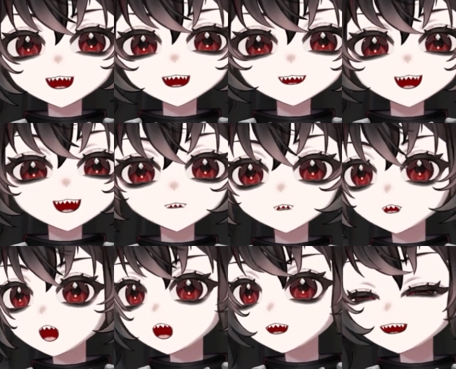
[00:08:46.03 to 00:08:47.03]
They're
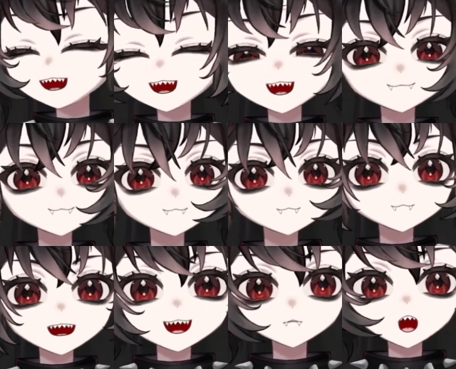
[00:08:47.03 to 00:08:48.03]
cool.
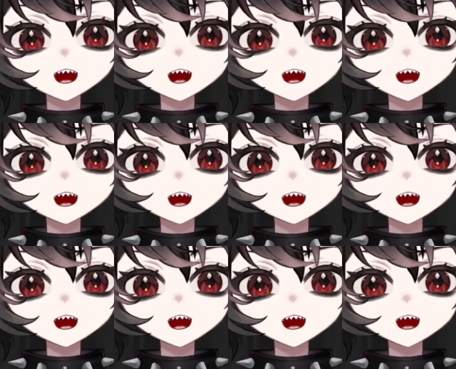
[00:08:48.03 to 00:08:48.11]
It's what